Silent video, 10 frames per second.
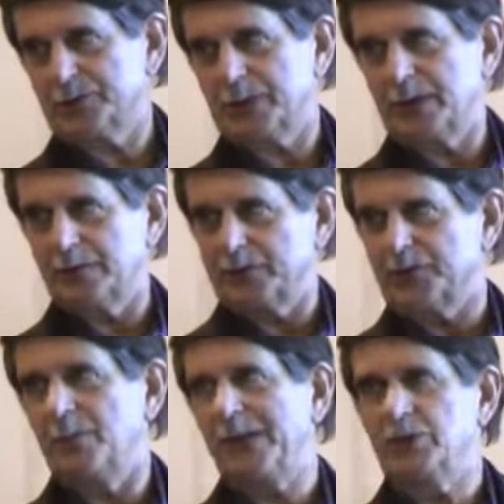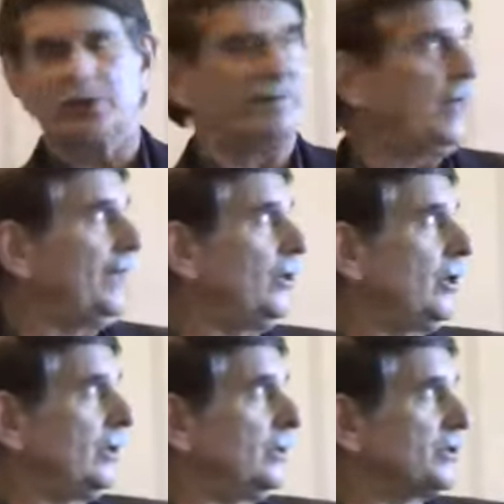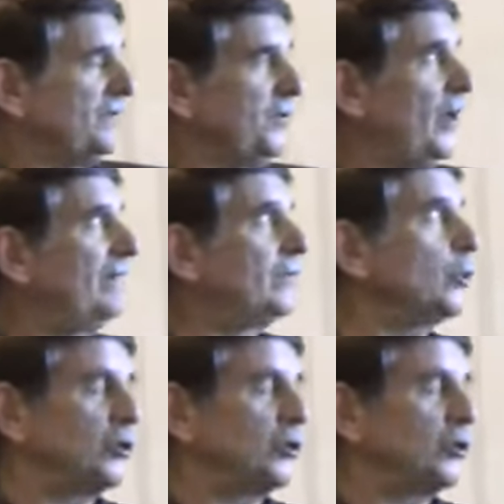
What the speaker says: It's a kind of a summation of many articles. If you have your